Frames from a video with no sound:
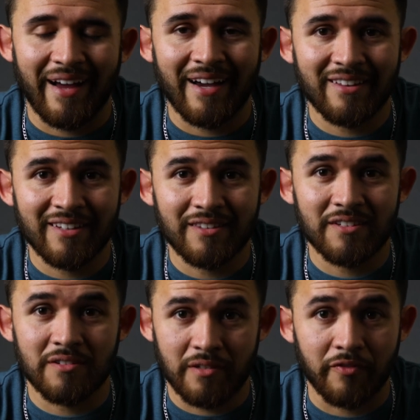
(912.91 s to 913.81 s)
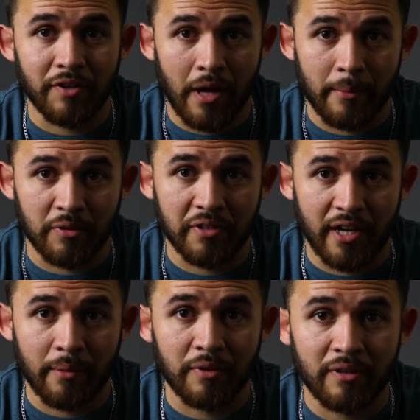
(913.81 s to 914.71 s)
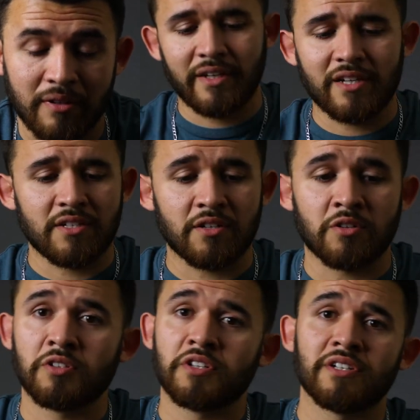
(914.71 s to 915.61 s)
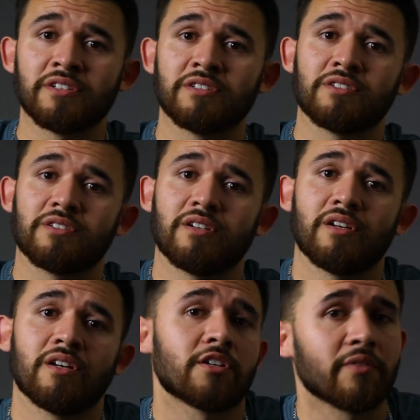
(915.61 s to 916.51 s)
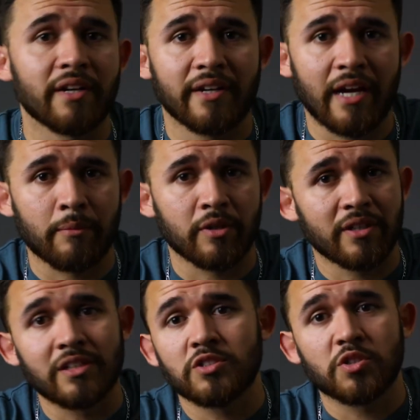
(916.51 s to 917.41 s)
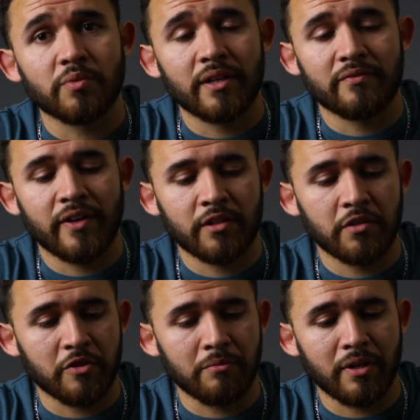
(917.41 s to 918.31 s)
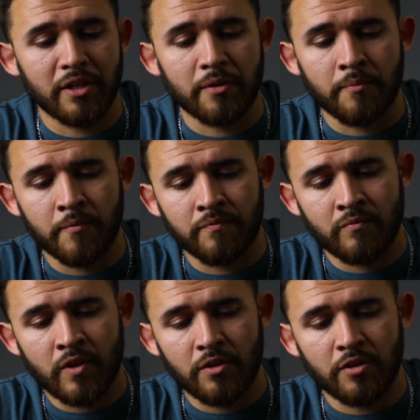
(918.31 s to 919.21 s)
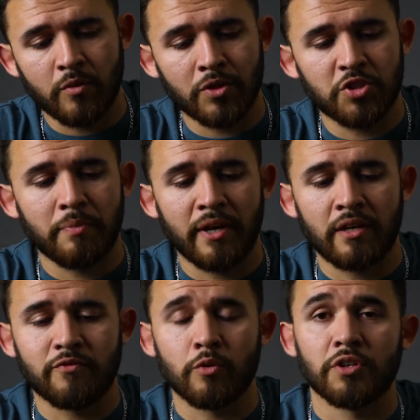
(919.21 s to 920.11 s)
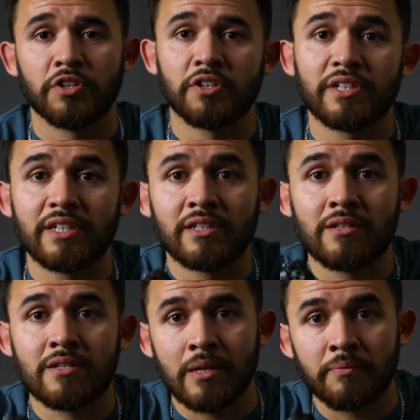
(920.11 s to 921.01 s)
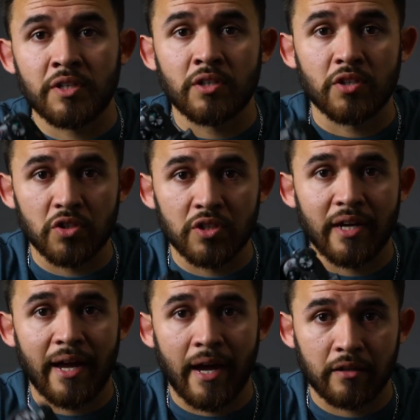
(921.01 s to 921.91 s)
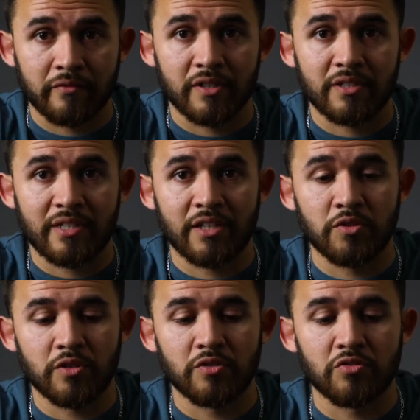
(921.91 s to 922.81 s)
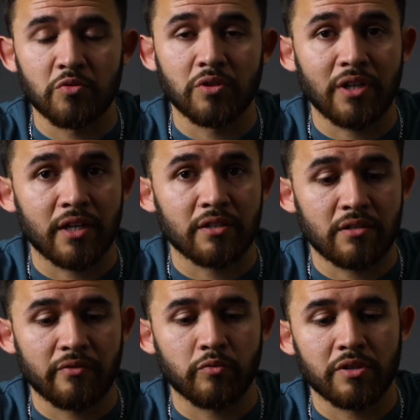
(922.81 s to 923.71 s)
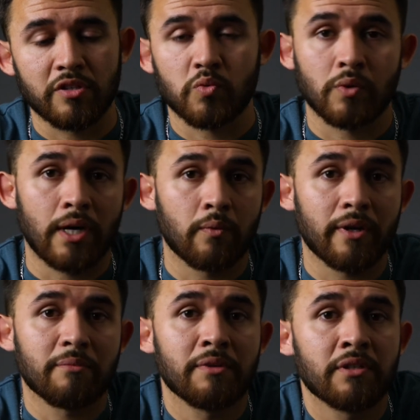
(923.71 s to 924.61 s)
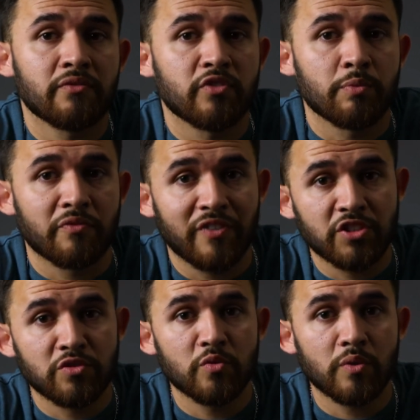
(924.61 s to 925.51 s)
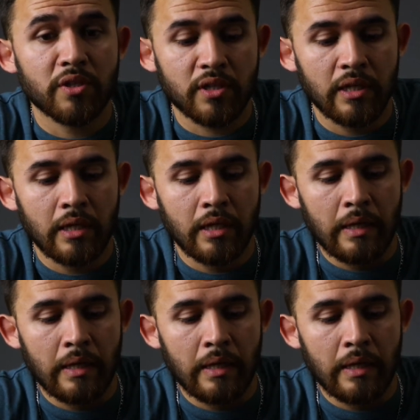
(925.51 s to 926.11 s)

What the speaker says: I think this is a phenomenal camera. Like I said earlier, it is a great camera. It's great value for money. You know, what you're paying for, you're getting something good out of this, and you can do a lot of stuff with this. Would I recommend it for professional work?